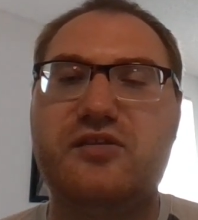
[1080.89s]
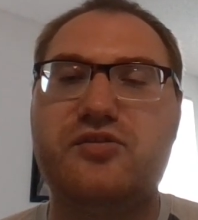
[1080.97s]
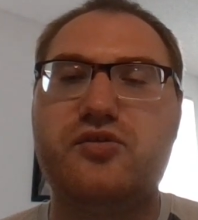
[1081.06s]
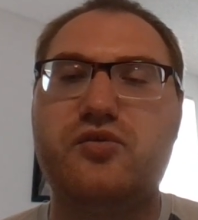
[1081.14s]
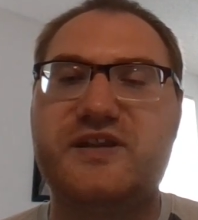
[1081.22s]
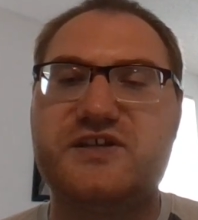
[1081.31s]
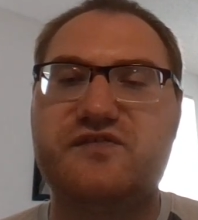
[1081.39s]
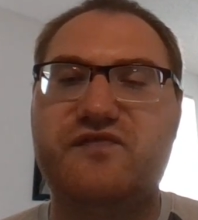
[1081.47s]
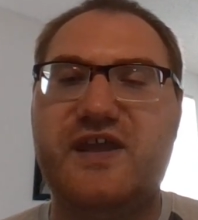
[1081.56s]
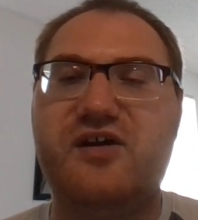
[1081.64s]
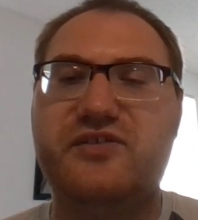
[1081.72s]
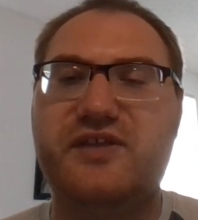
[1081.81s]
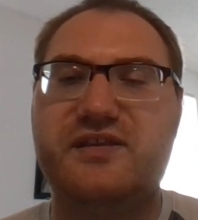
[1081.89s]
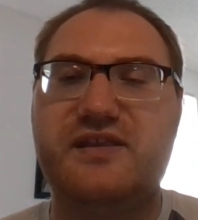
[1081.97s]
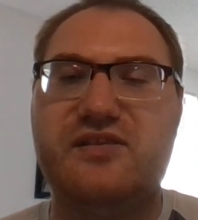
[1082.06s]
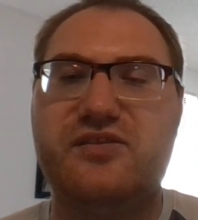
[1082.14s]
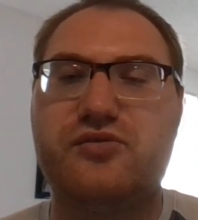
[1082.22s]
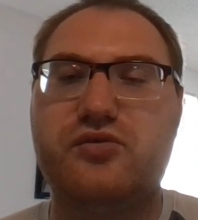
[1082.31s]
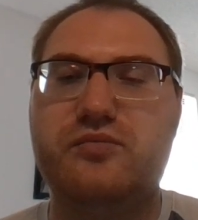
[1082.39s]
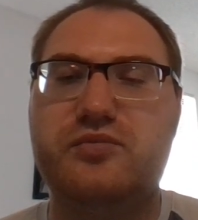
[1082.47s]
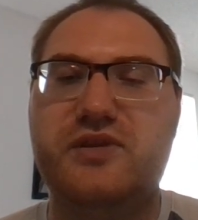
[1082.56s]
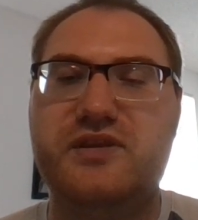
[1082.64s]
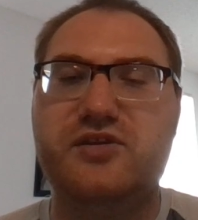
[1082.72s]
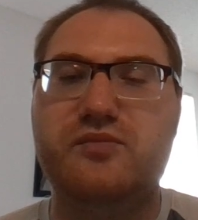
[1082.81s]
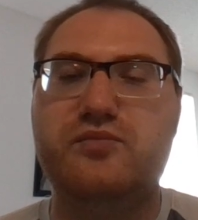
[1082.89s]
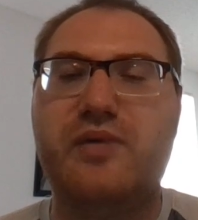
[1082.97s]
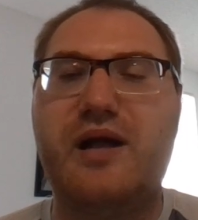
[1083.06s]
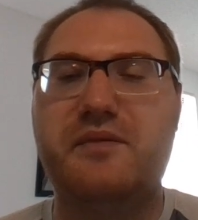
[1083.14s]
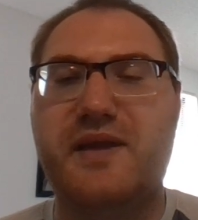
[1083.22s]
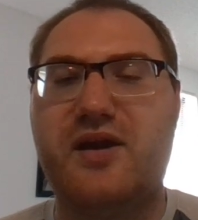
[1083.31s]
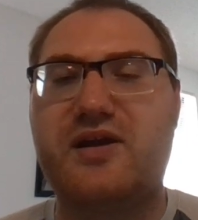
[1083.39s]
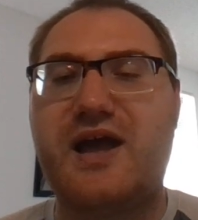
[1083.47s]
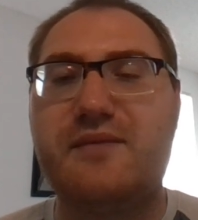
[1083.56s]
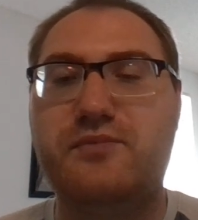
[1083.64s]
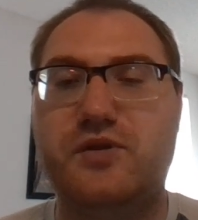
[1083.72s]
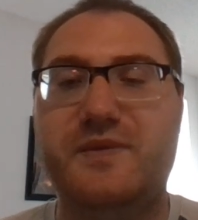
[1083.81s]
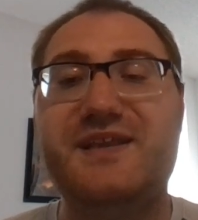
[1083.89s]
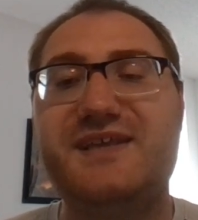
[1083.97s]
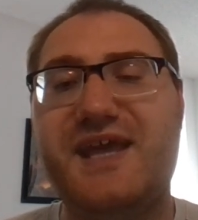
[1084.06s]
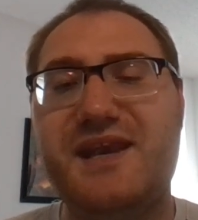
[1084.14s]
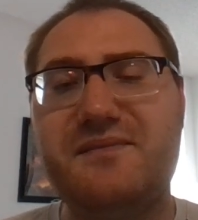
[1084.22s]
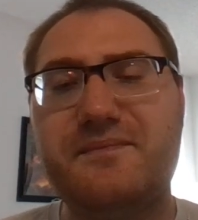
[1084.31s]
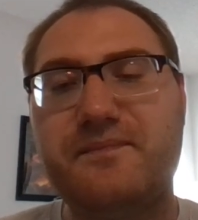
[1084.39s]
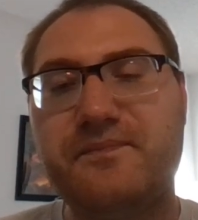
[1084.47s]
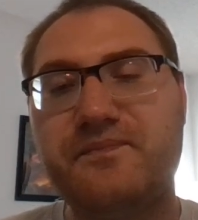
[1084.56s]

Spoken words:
through Richfield, and then through to Mall America and Bloomington.